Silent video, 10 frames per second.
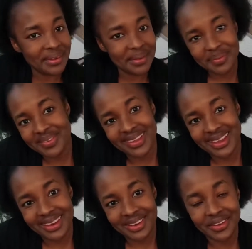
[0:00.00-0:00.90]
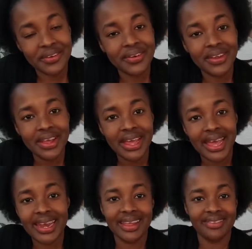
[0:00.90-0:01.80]
keep staying tuned.
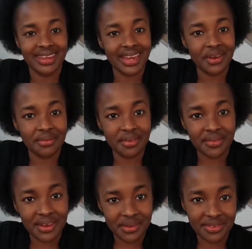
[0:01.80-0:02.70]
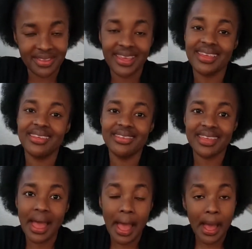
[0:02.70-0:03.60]
And as the title of the video
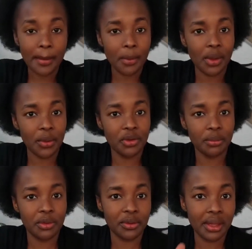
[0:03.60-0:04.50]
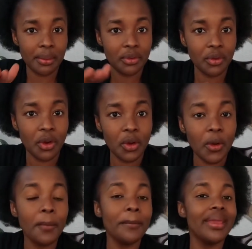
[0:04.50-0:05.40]
says, we're going to be talking about
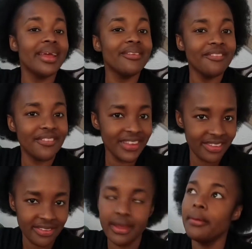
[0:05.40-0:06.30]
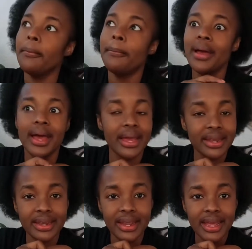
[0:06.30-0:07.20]
Colombian visa,
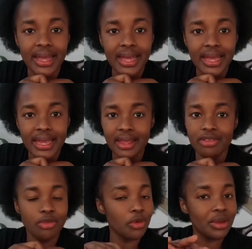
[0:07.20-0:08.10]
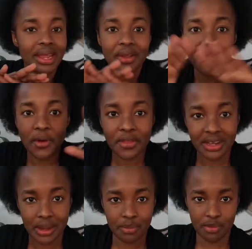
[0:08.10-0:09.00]
but it's not like all the
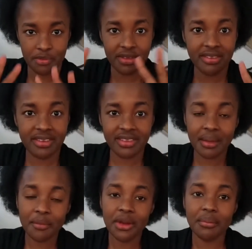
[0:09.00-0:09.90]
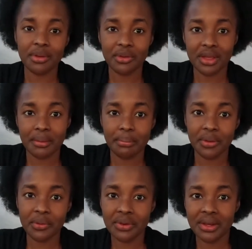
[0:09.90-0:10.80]
types of visas. I'm gonna be talking
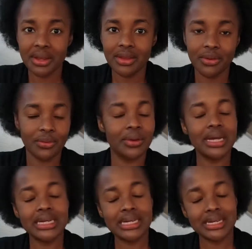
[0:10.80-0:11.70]
about, you know,